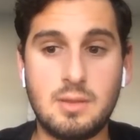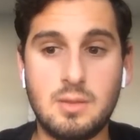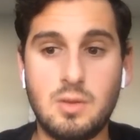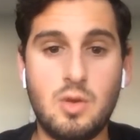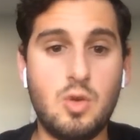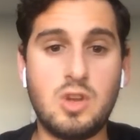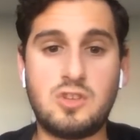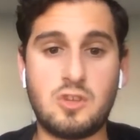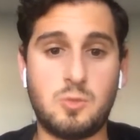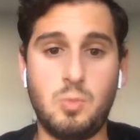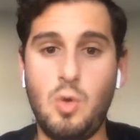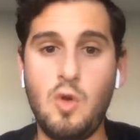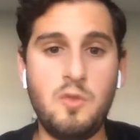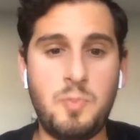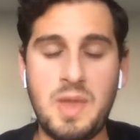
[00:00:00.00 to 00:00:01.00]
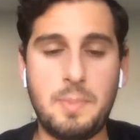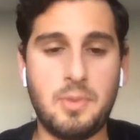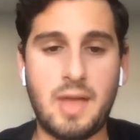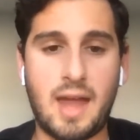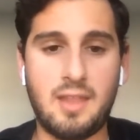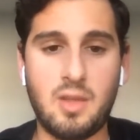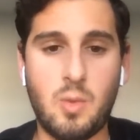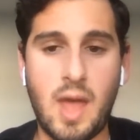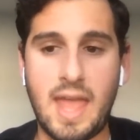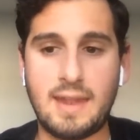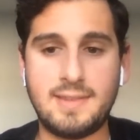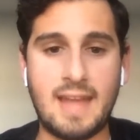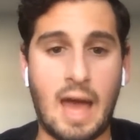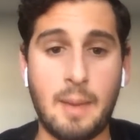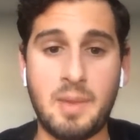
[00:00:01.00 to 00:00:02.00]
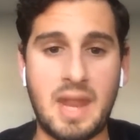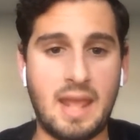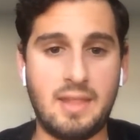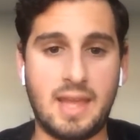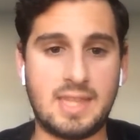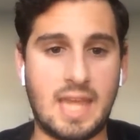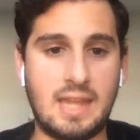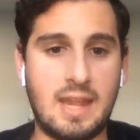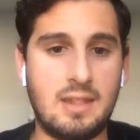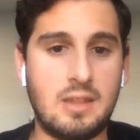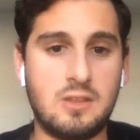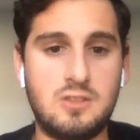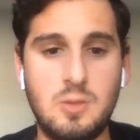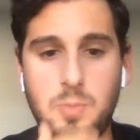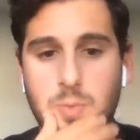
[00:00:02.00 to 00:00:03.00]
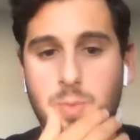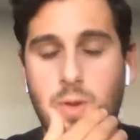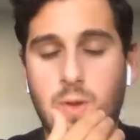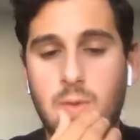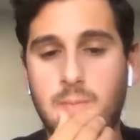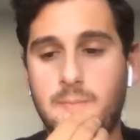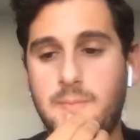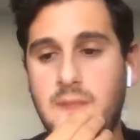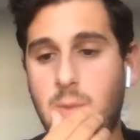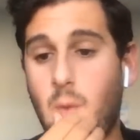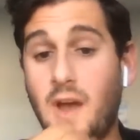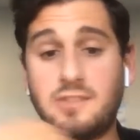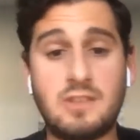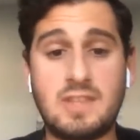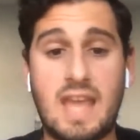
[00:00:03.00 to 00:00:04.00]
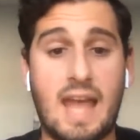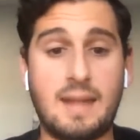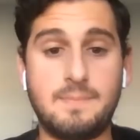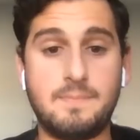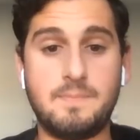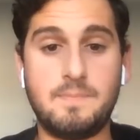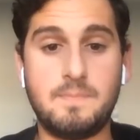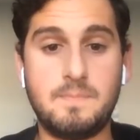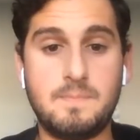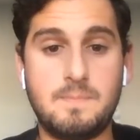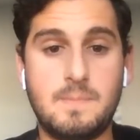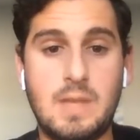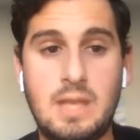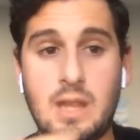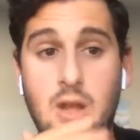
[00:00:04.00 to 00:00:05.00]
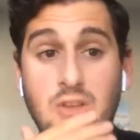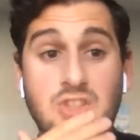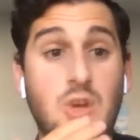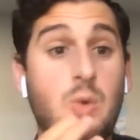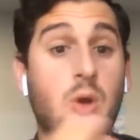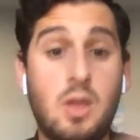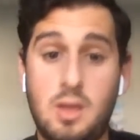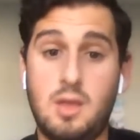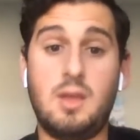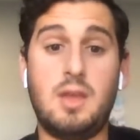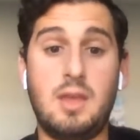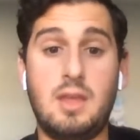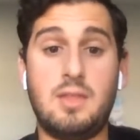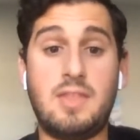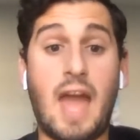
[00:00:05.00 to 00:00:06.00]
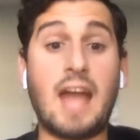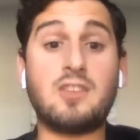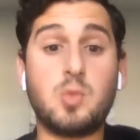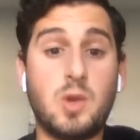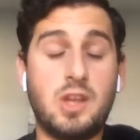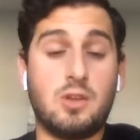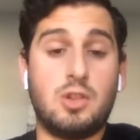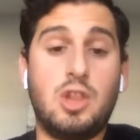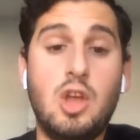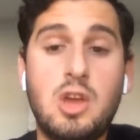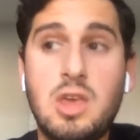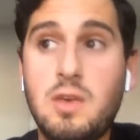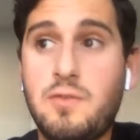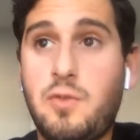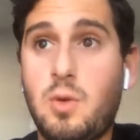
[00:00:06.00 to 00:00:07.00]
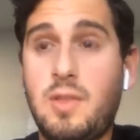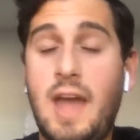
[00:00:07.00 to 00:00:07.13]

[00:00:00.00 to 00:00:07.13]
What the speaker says: Who could just move people out of the way and dominate like they did in the Super Bowl. It wasn't that, So that's what you're looking for.